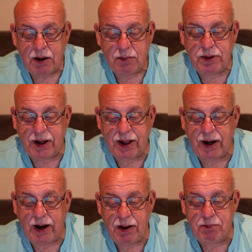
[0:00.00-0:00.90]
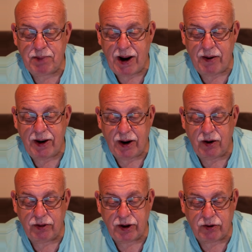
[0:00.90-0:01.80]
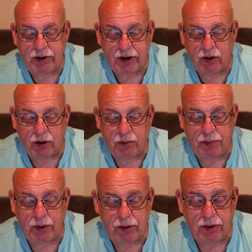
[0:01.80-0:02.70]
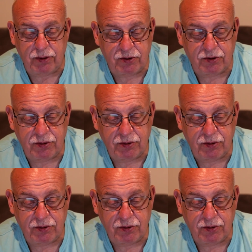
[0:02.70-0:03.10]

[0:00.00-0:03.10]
particularly in bearing and other critical components.